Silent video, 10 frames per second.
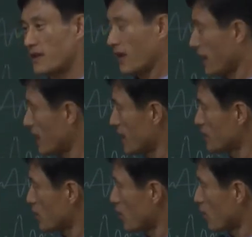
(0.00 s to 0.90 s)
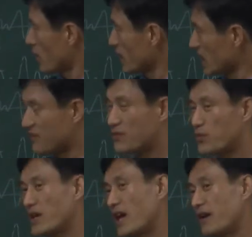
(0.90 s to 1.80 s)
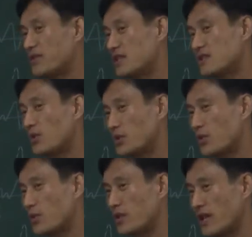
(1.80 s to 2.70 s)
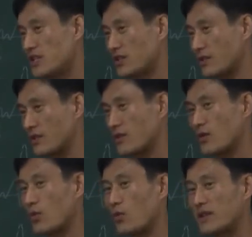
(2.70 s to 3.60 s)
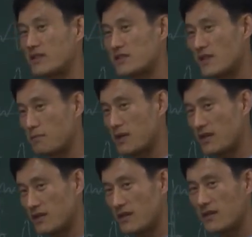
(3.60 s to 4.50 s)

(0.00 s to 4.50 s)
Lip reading: And if we have this autocorrelation, what does that mean?